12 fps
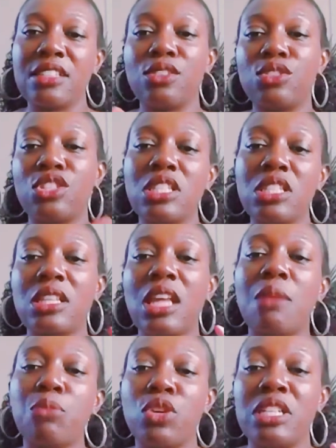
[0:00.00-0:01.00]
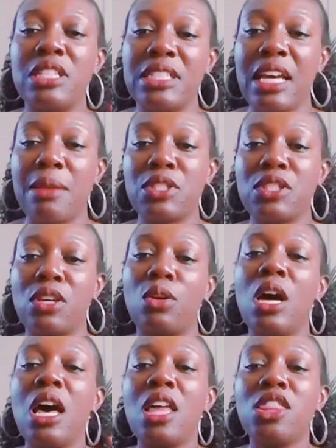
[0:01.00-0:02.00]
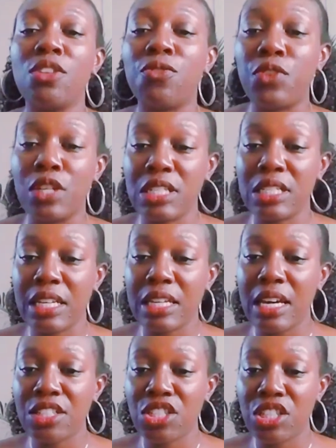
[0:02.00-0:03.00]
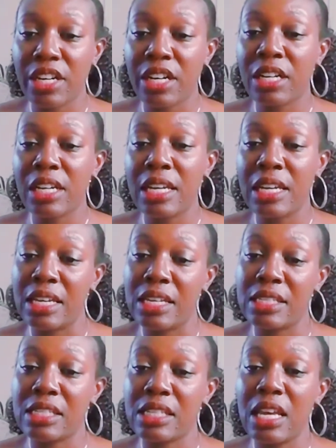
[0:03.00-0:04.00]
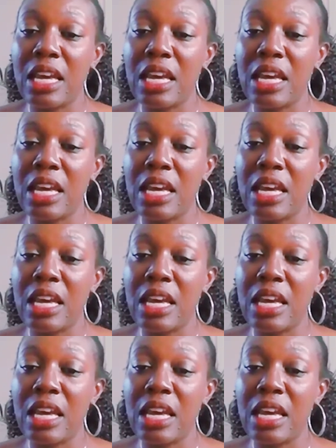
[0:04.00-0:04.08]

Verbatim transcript: So it's just a lot more in depth. So the first link I shared is